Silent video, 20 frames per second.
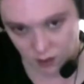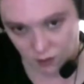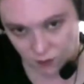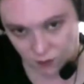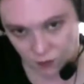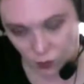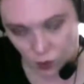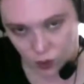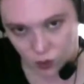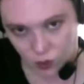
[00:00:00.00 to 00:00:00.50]

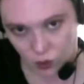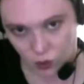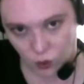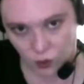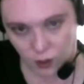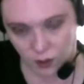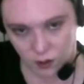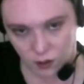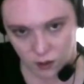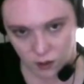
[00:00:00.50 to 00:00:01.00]
four
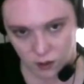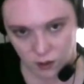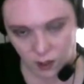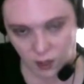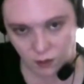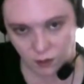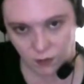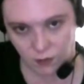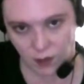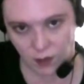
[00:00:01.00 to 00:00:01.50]
chords,
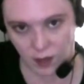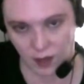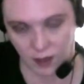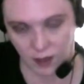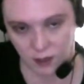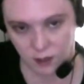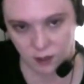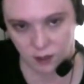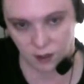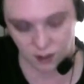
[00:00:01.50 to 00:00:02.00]
E
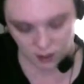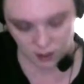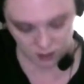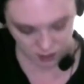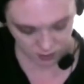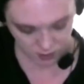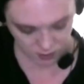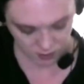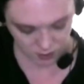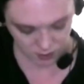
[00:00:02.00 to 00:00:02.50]
flat.
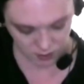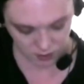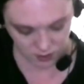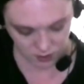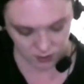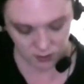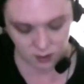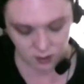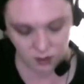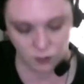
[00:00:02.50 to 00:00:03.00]

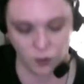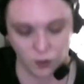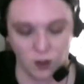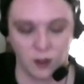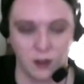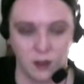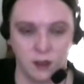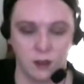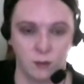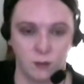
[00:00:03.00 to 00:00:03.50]
Well,
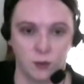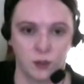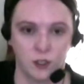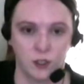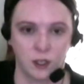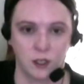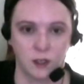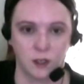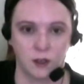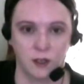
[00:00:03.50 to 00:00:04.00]
in this
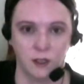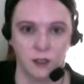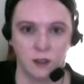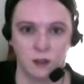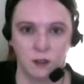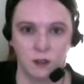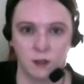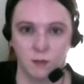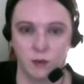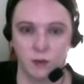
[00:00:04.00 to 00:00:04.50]
particular
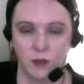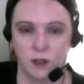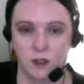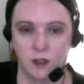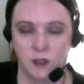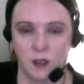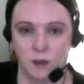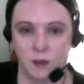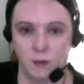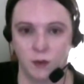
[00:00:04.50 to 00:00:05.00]
instance,
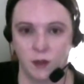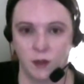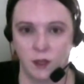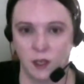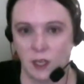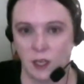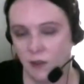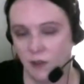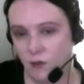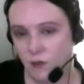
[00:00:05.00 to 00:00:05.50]
instead of playing
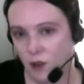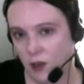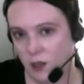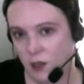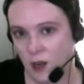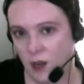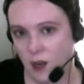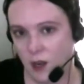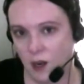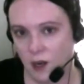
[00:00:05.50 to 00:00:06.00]
an E flat
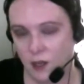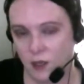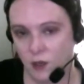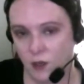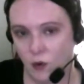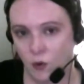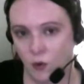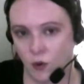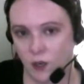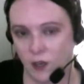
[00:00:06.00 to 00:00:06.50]
9
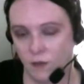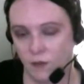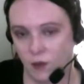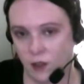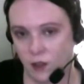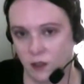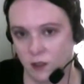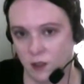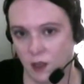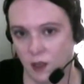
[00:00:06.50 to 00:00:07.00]
or E
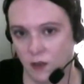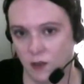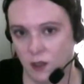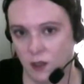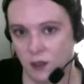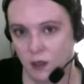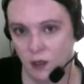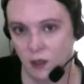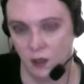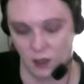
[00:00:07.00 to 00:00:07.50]
flat
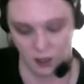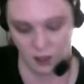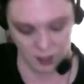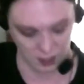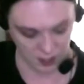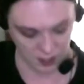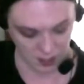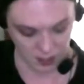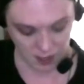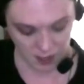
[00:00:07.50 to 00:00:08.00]
7,
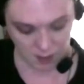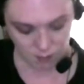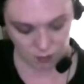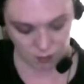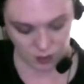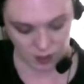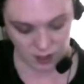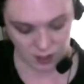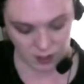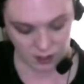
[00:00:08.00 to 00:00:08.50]
I'm
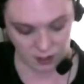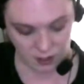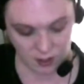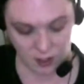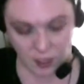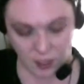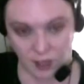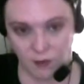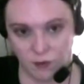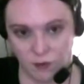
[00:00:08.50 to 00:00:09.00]
playing an
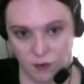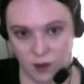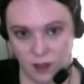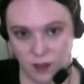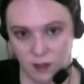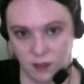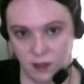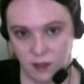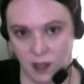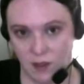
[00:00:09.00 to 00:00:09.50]
E flat
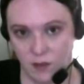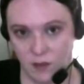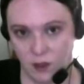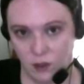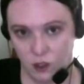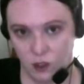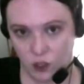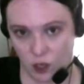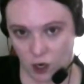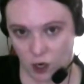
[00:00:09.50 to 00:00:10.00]
7
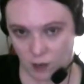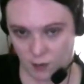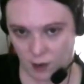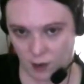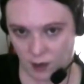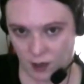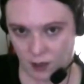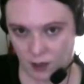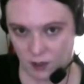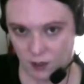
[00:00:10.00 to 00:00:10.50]
sharp
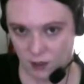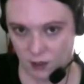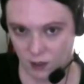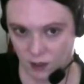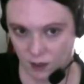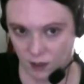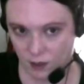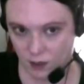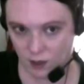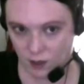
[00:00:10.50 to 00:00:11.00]
9.
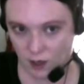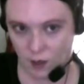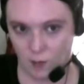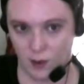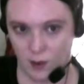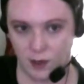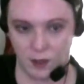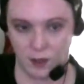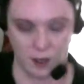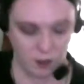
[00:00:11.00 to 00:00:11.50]

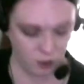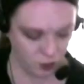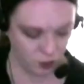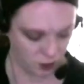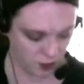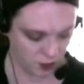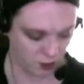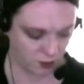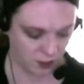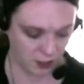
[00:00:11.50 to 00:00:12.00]
Everybody knows, you
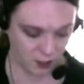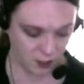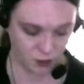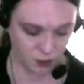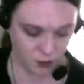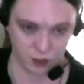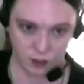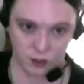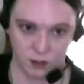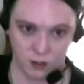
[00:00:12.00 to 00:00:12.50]
know, the
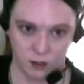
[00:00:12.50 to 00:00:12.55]
Hendrix.